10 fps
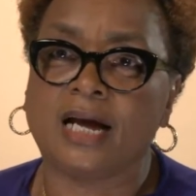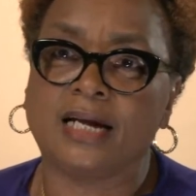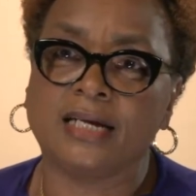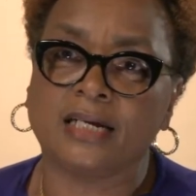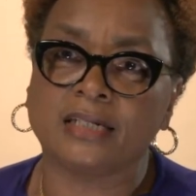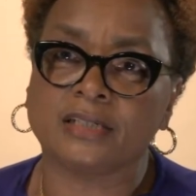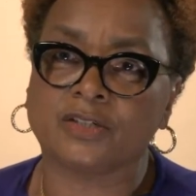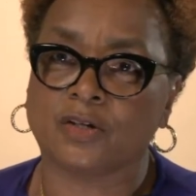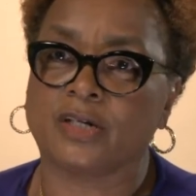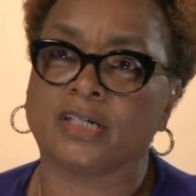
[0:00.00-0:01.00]
I
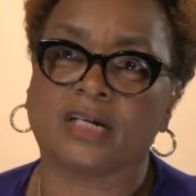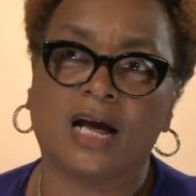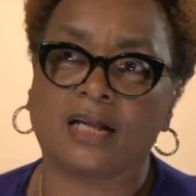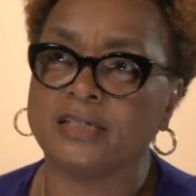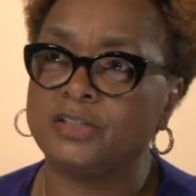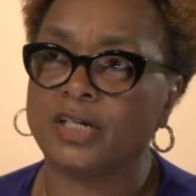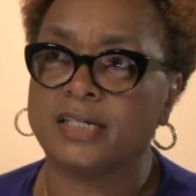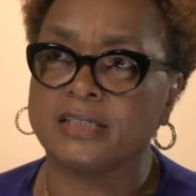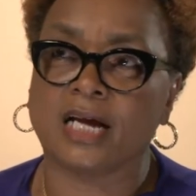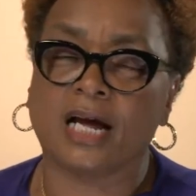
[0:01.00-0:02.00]
started college
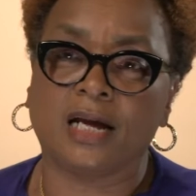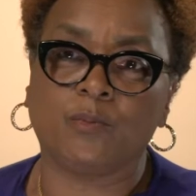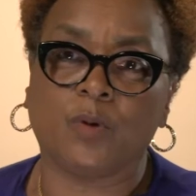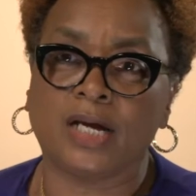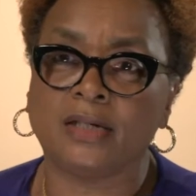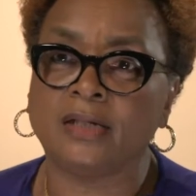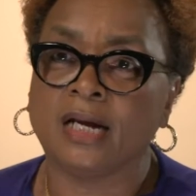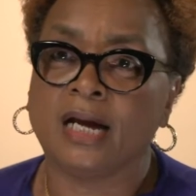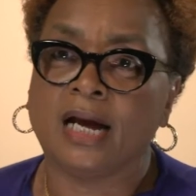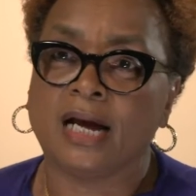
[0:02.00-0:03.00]
at a time when
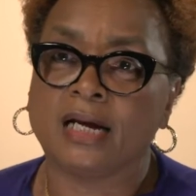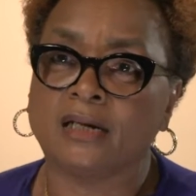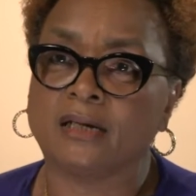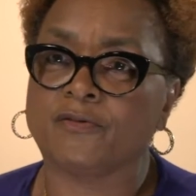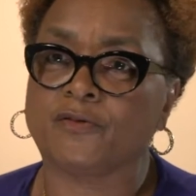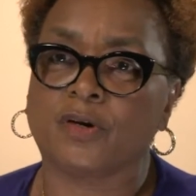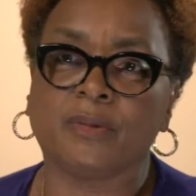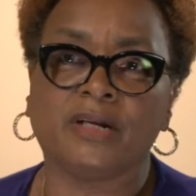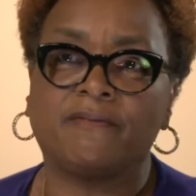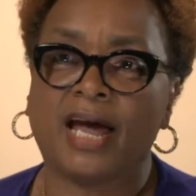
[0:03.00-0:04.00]

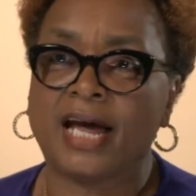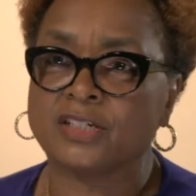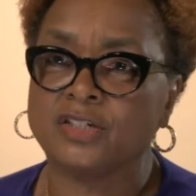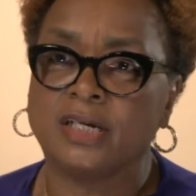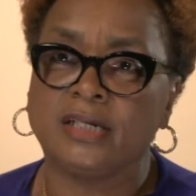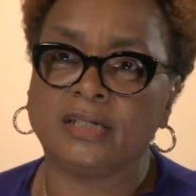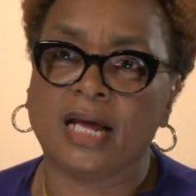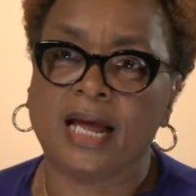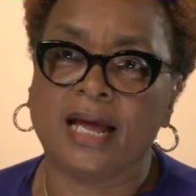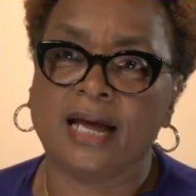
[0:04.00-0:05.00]
affirmative action
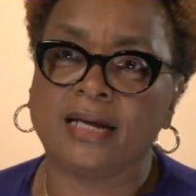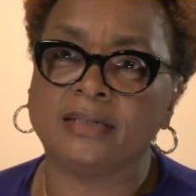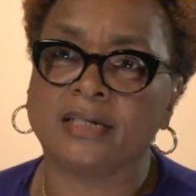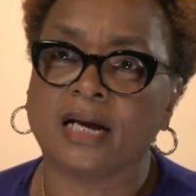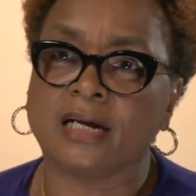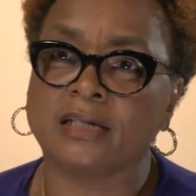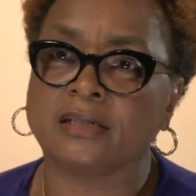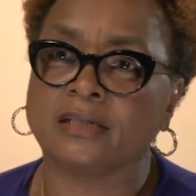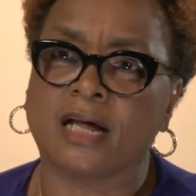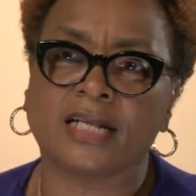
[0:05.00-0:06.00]
and
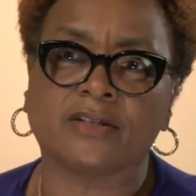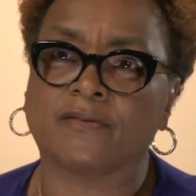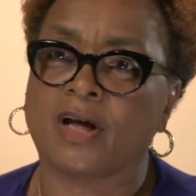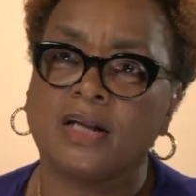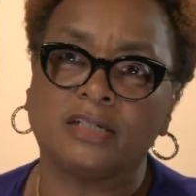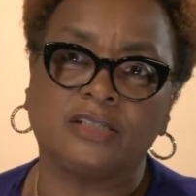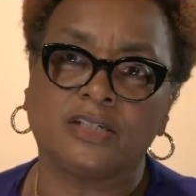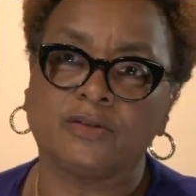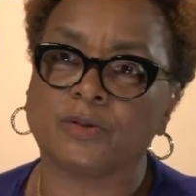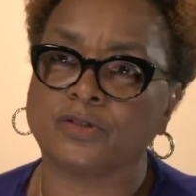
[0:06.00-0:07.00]
lots of colleges were